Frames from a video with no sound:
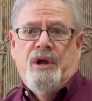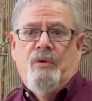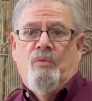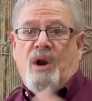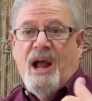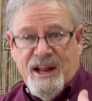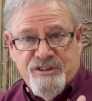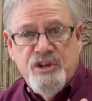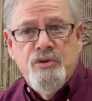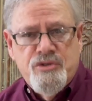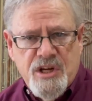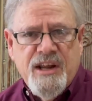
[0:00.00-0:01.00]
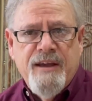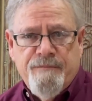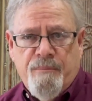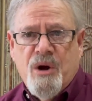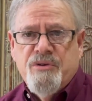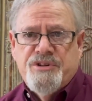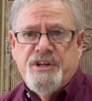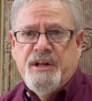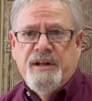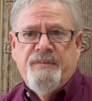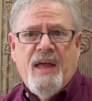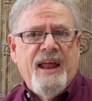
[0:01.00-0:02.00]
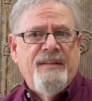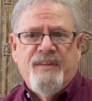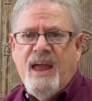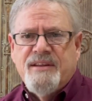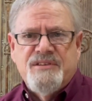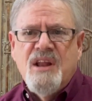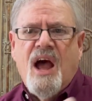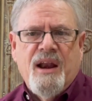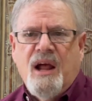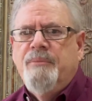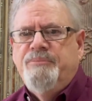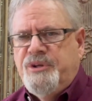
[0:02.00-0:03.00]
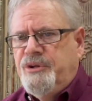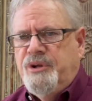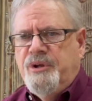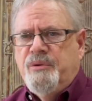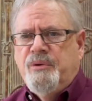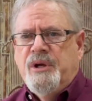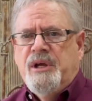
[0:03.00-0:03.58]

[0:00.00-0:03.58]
When I choose to give mercy, that, that's not up to you.